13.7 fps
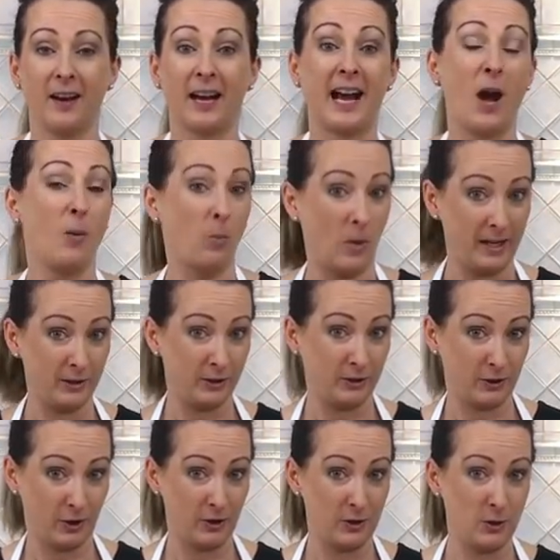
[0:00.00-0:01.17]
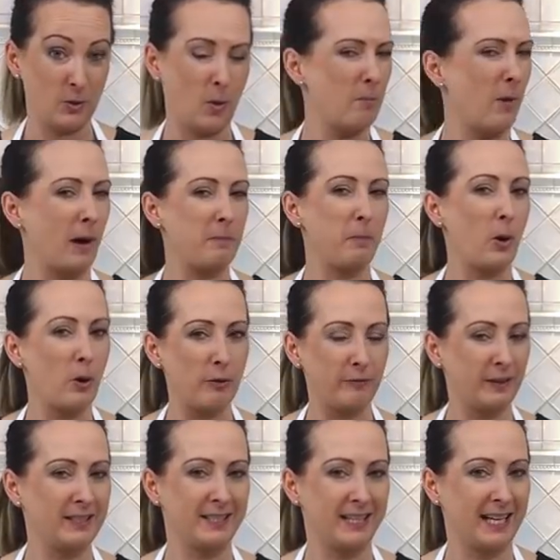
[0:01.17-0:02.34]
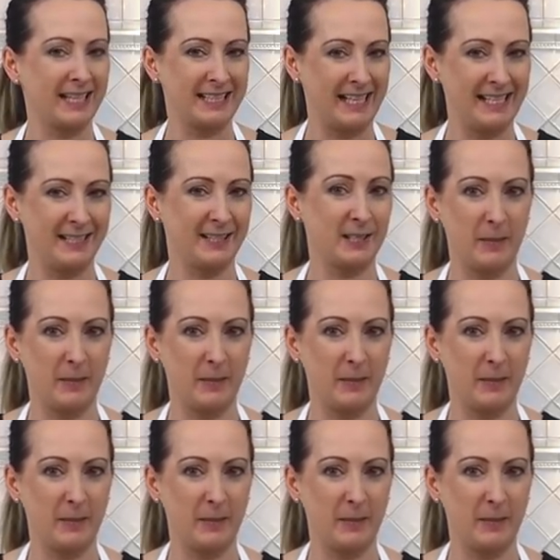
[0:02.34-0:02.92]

I can't wait to show you my perfect techniques